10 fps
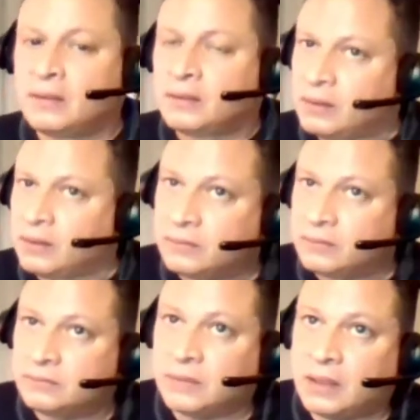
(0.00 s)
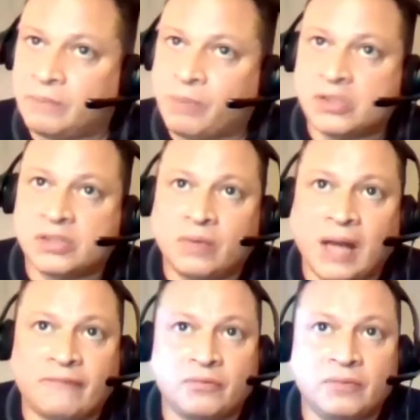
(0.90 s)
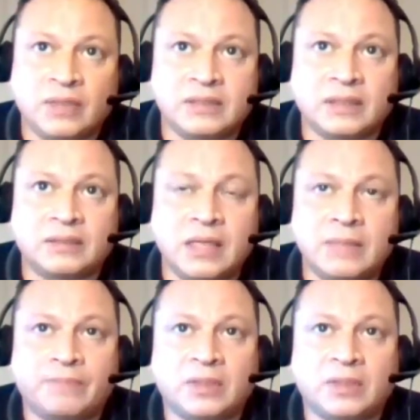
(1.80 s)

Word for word: you know, a person would have to really dig deep,